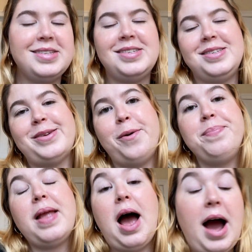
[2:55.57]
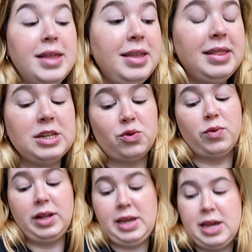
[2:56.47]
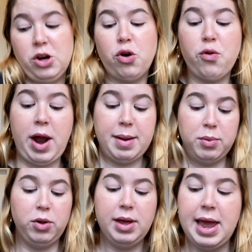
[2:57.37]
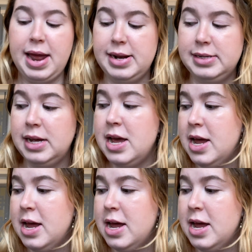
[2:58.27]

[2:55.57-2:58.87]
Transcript: So I think that's really incredible, and